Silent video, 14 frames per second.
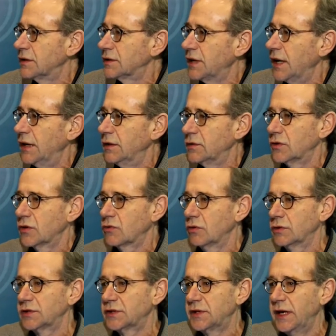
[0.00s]
standards
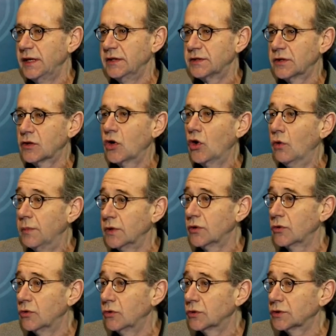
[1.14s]
across states, the Common
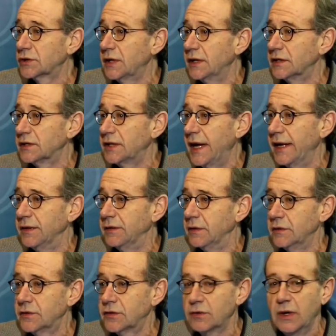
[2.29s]
Core State
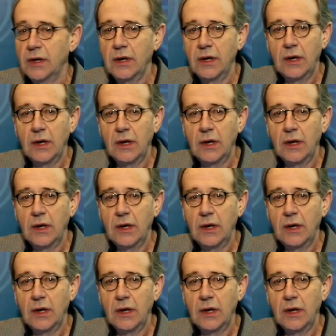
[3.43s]
Standards.